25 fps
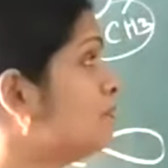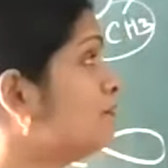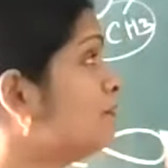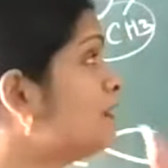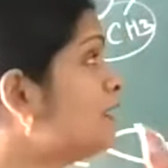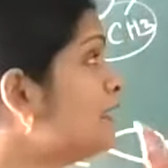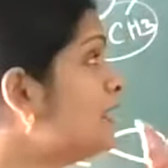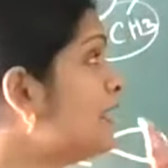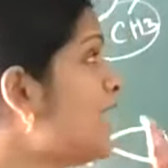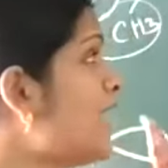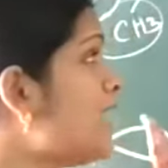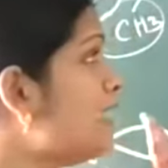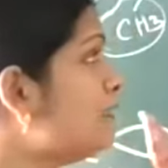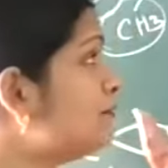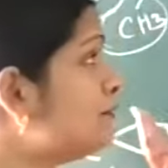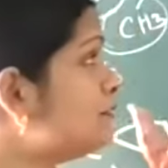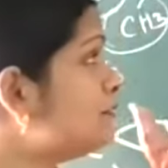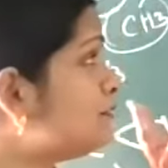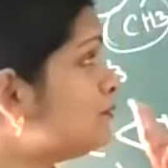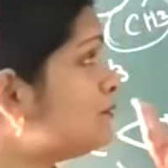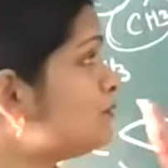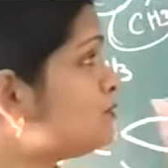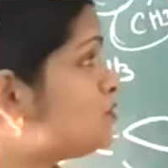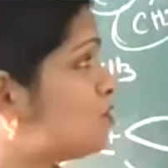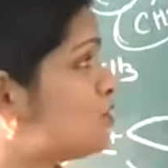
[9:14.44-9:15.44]
We have
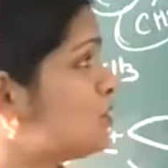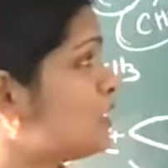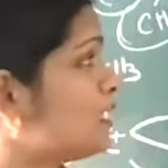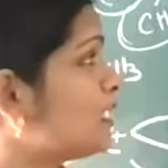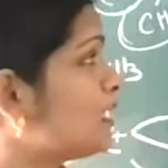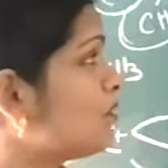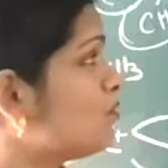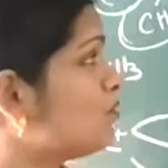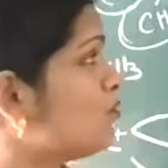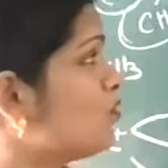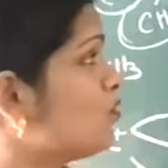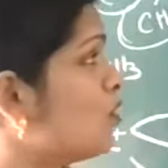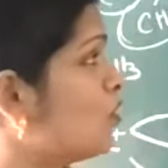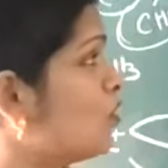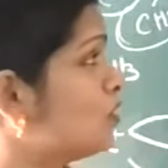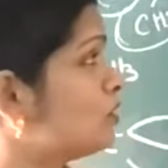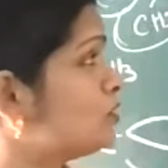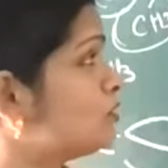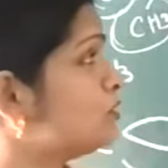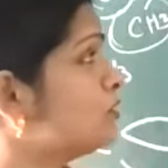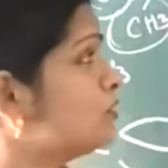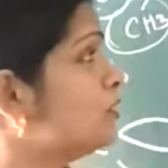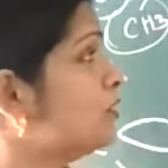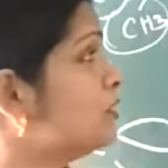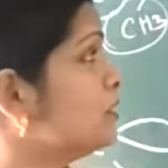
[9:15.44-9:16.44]
to check what
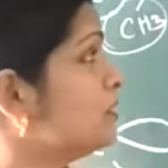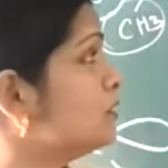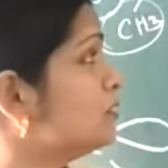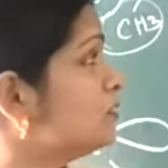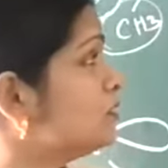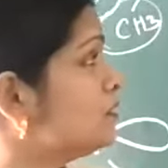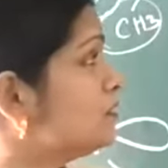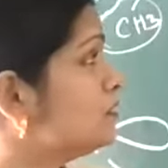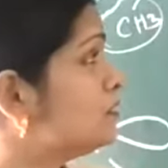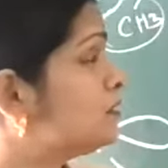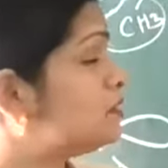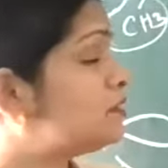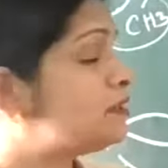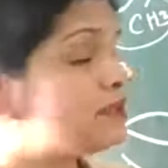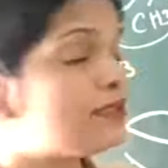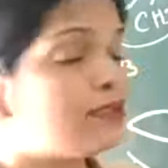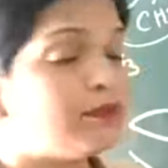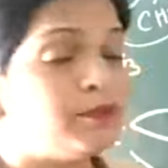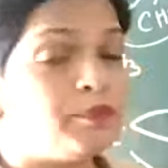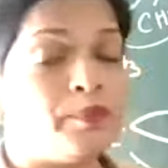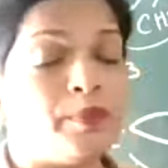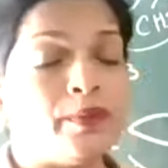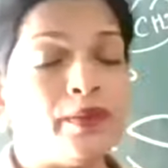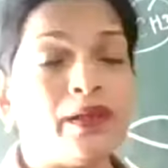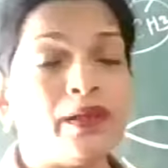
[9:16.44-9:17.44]
the
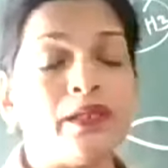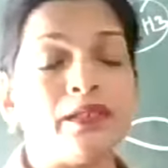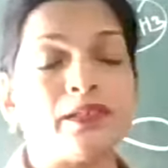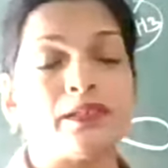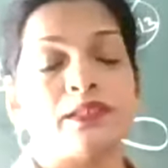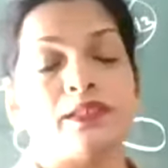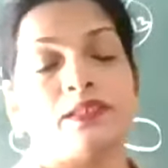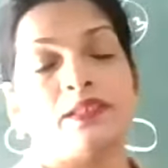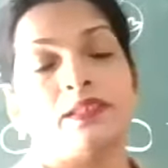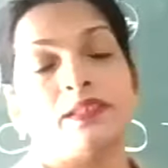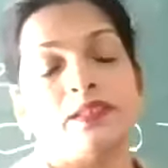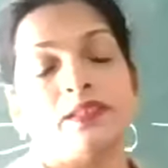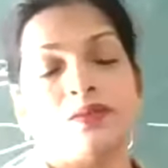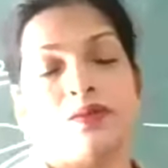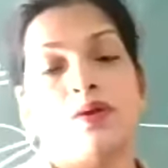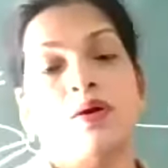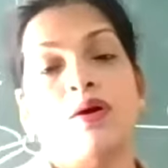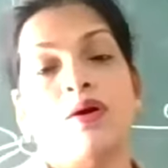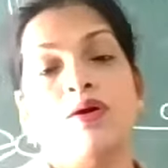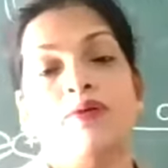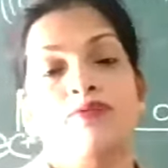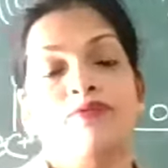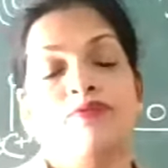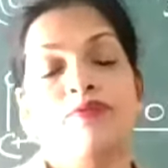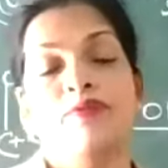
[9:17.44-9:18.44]
stability
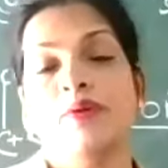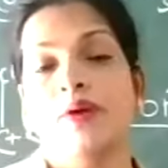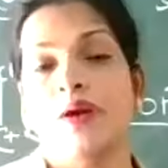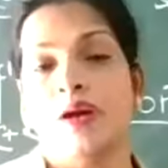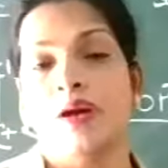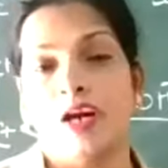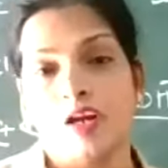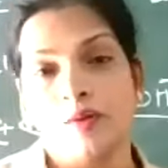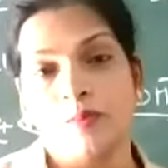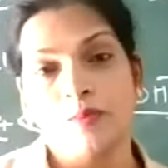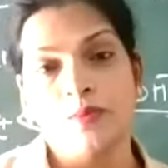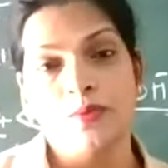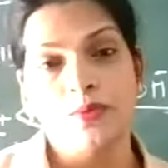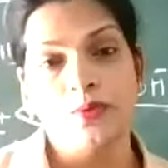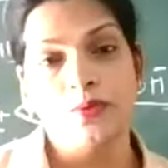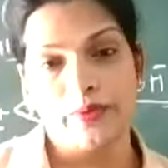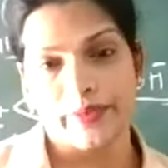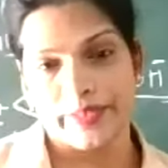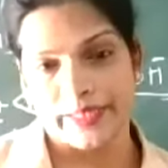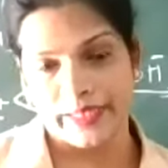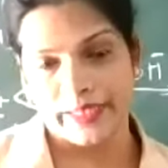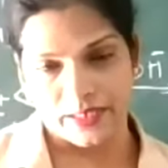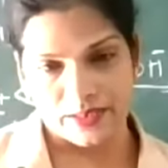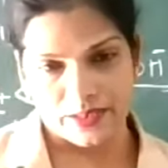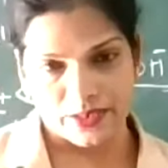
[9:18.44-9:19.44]
of
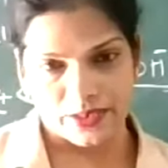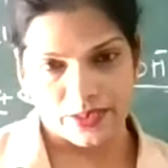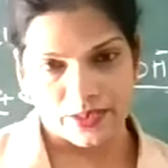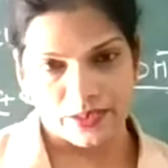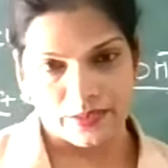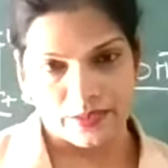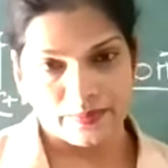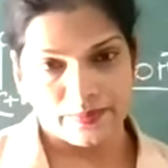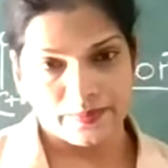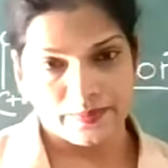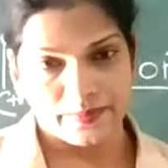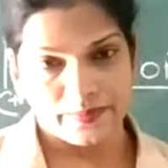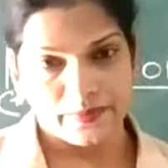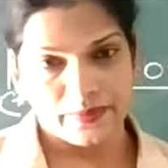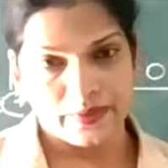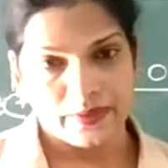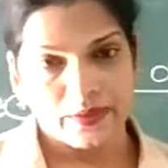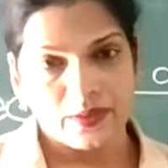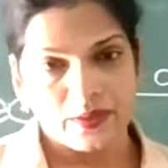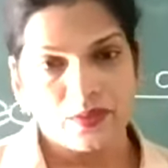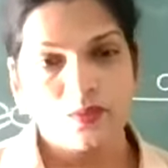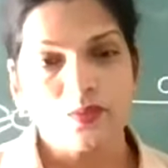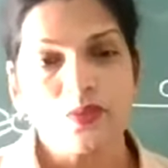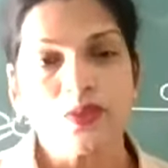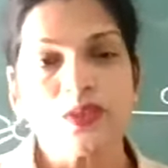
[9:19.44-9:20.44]
carbocation.
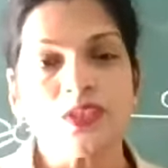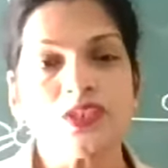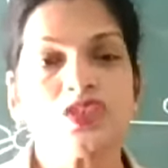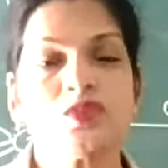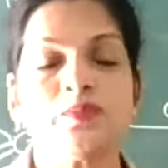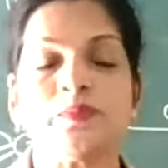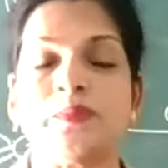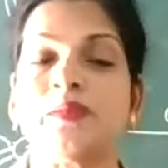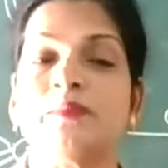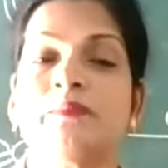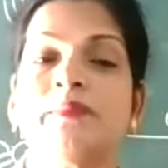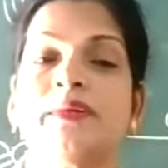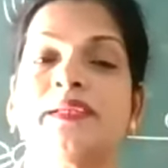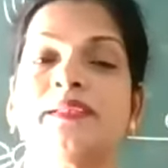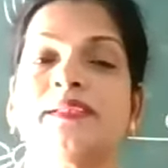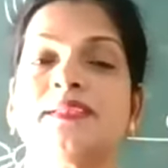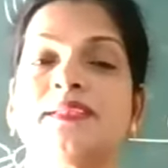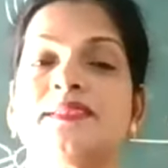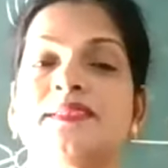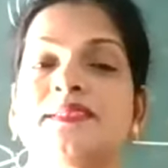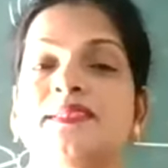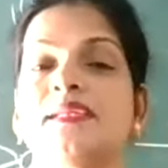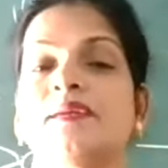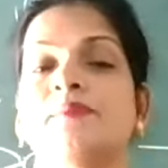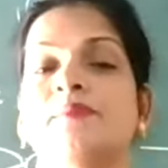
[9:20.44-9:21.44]
What is meant by the
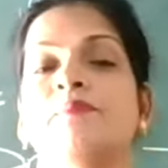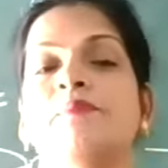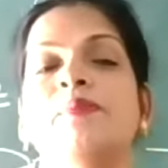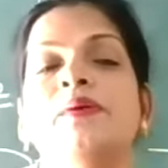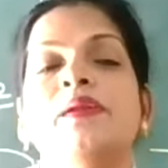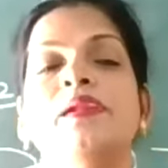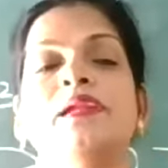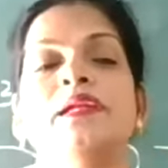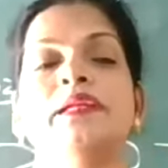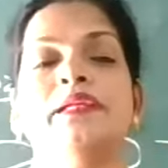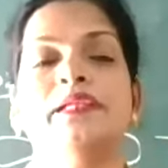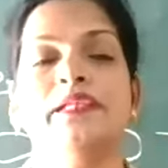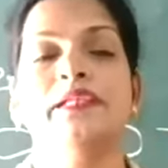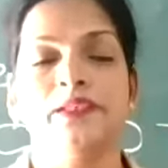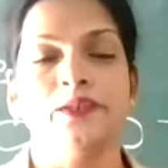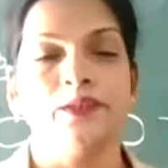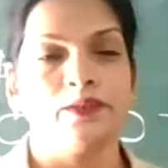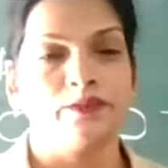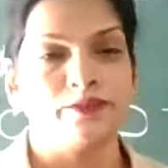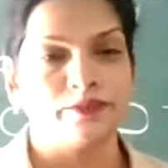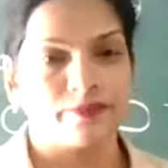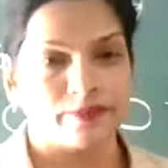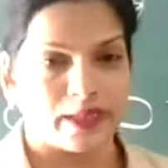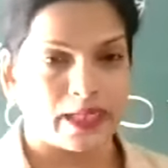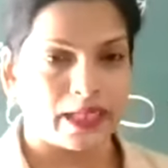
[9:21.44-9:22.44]
stability
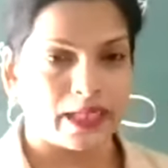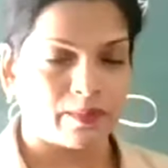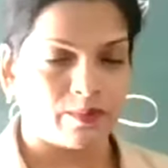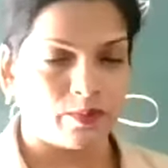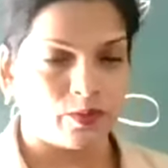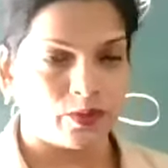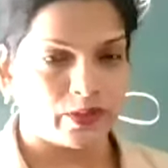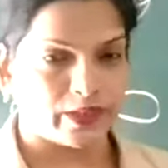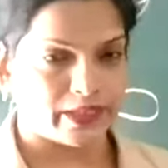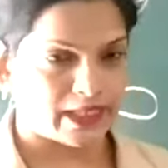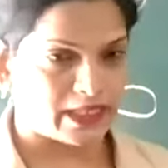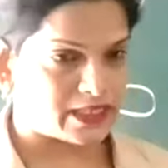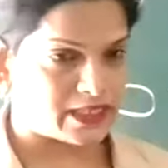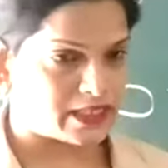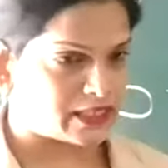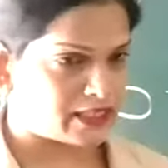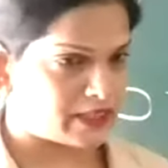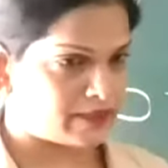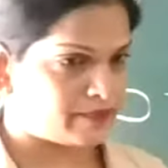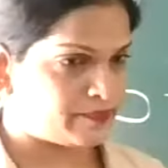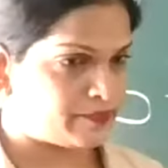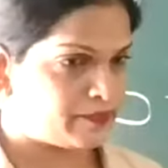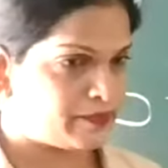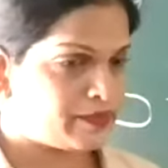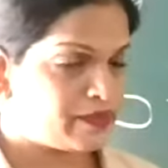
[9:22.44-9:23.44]
of carbocation?
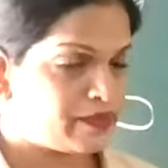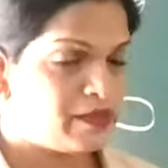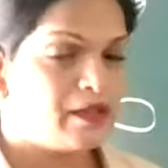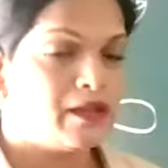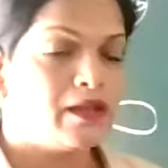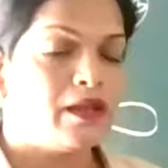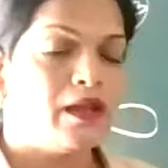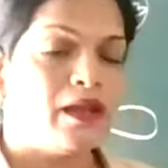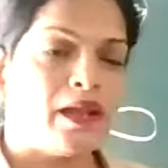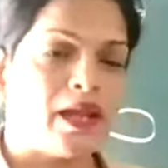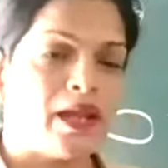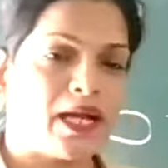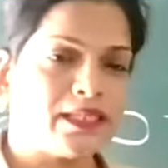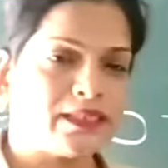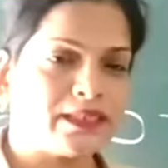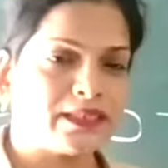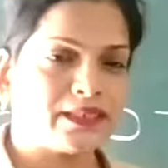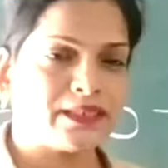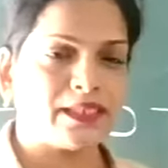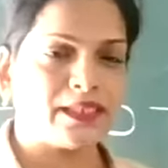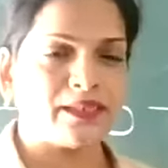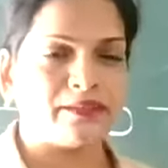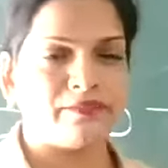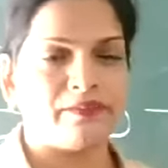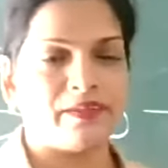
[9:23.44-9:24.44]
Last
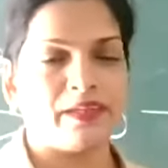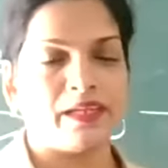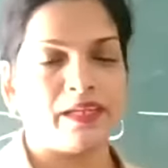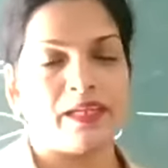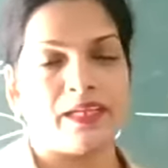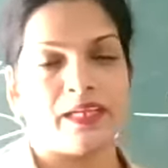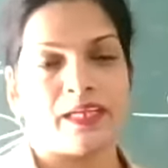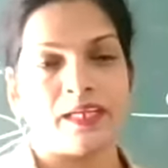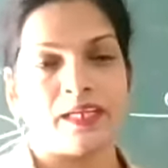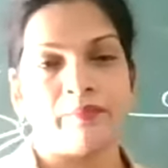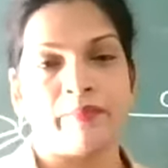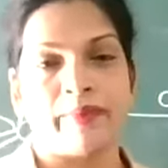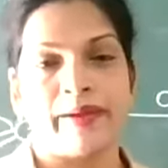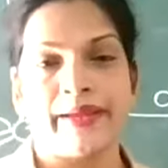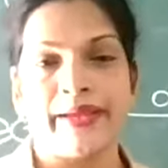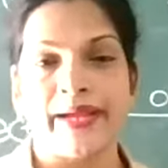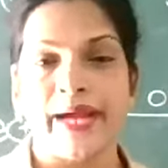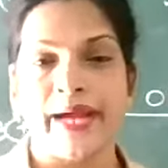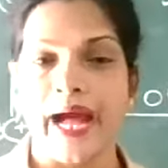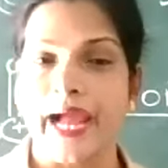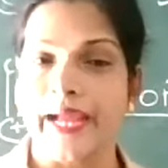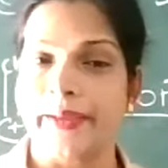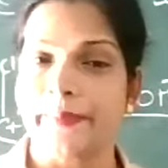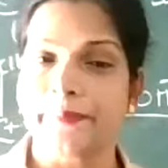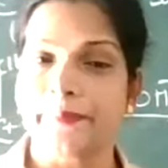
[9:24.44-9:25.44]
year we learned by
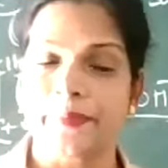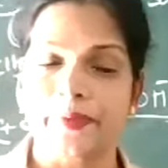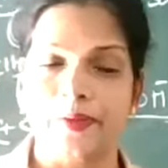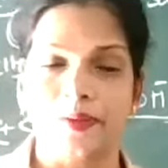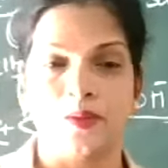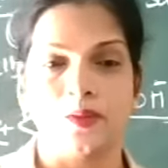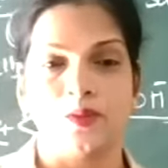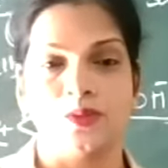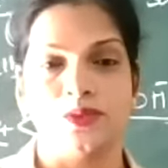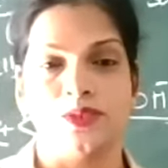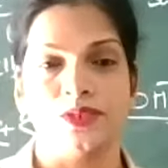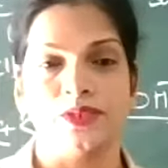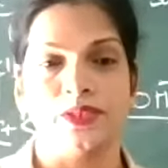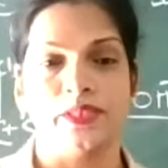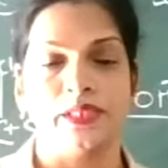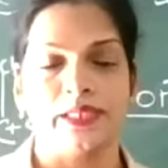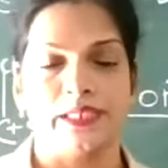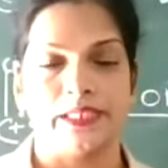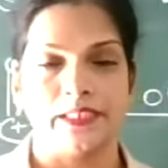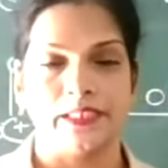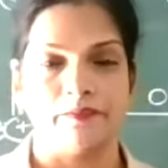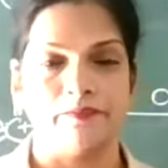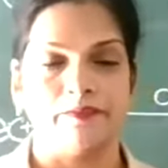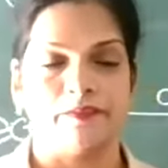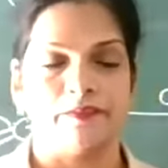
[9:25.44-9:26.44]

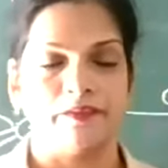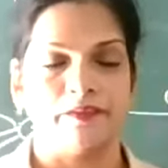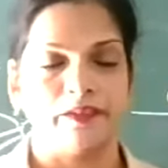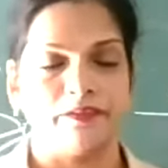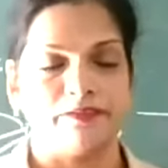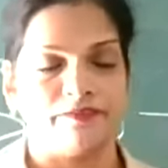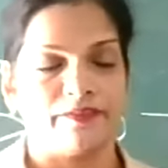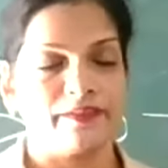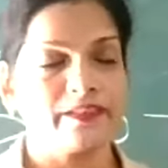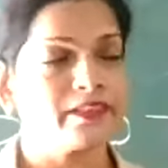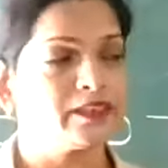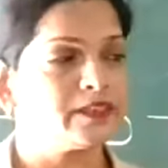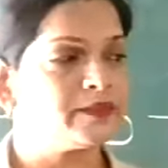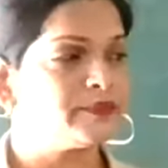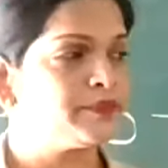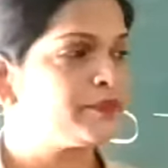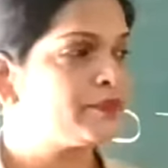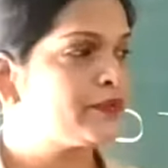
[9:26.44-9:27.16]
hyperconjugative effect.